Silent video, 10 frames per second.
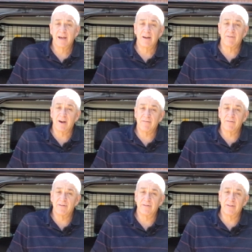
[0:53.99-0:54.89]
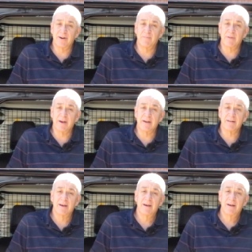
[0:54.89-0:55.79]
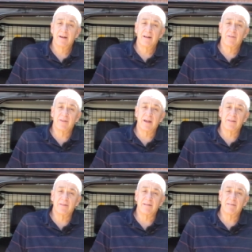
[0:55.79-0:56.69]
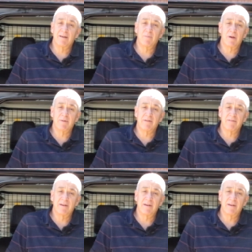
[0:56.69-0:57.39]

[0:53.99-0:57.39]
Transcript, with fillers: If they haven't done the update, then the TPMS